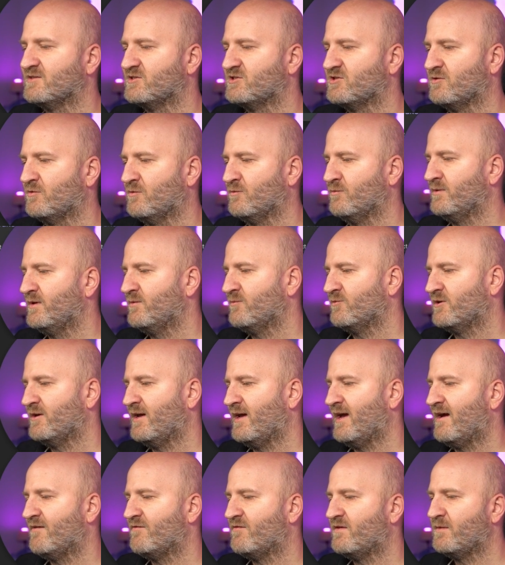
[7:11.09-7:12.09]
So we want to
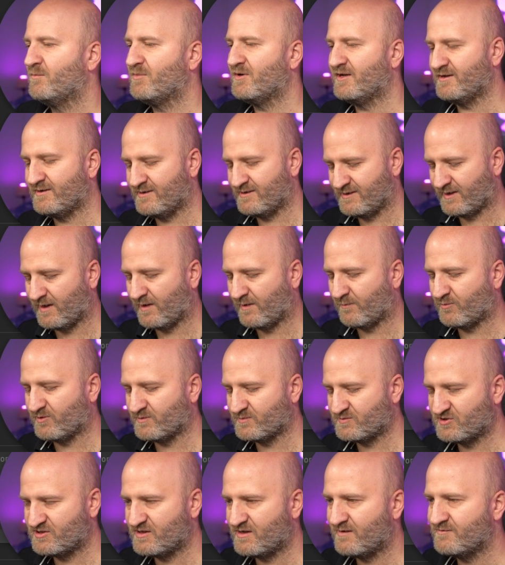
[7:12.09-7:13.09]
have the banana cake
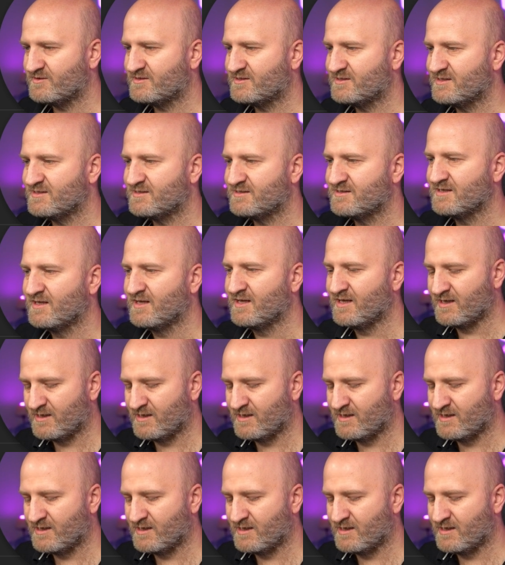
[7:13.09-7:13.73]
pop services.